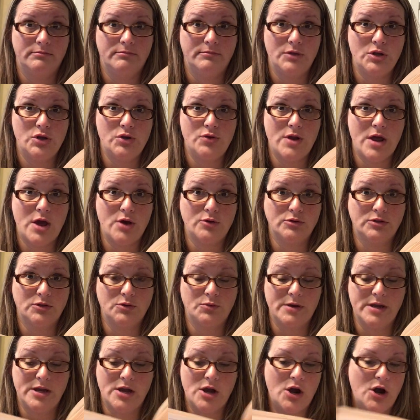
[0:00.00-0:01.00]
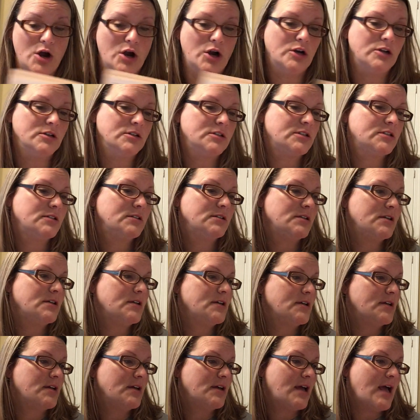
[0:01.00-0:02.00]
"You know, sweetheart,
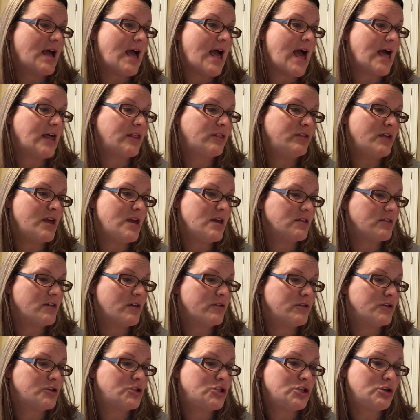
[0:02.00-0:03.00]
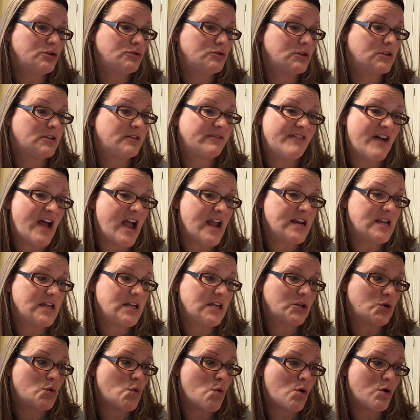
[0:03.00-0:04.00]
I think that the children's
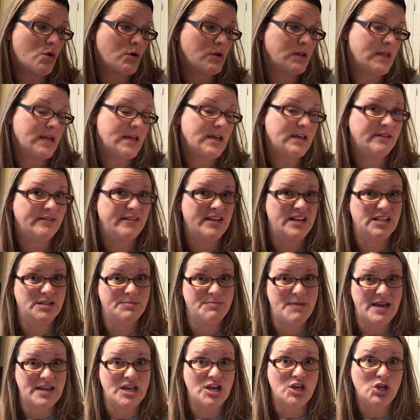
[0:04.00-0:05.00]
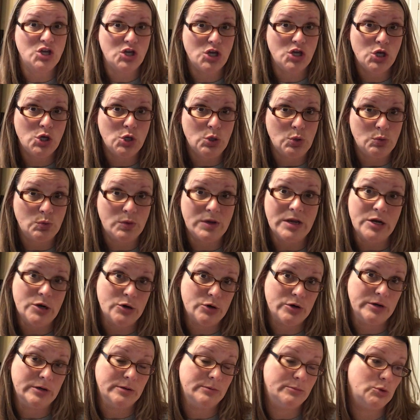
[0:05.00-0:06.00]
fighting and quarreling is making you
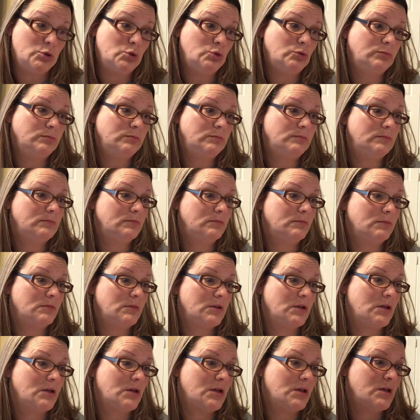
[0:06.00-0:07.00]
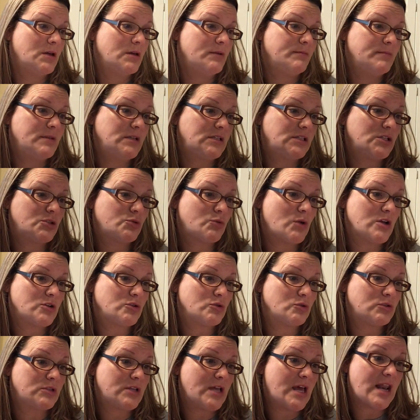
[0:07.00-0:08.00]
irritable." Mrs.
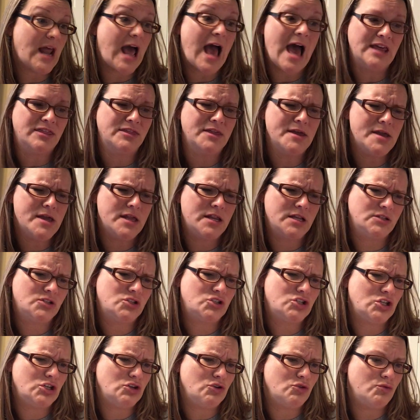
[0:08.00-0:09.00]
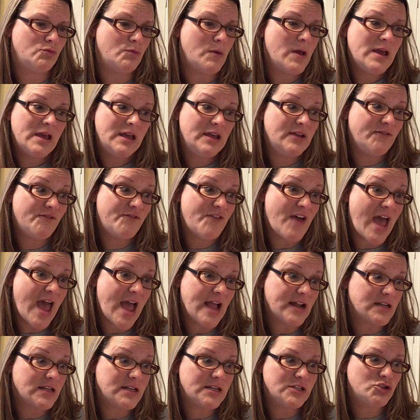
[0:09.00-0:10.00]
Russell said, "I think it is too. In
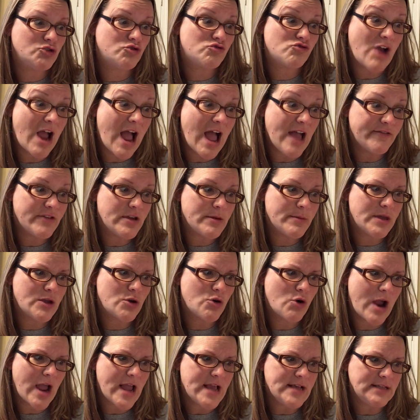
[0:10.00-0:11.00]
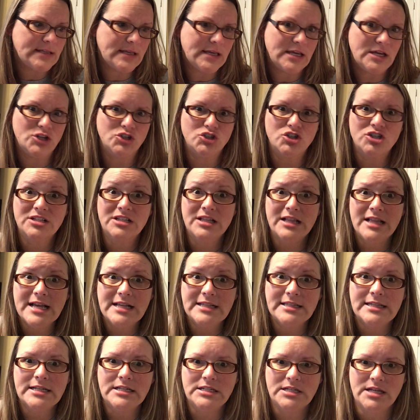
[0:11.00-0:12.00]
fact, it is driving me crazy. Just
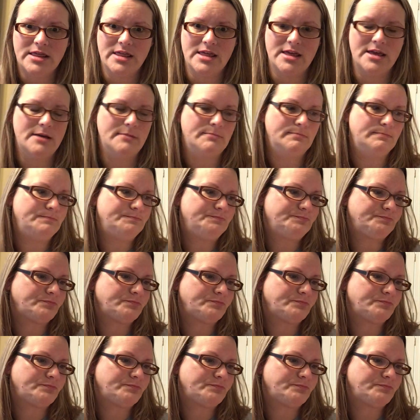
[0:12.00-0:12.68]
listen to them."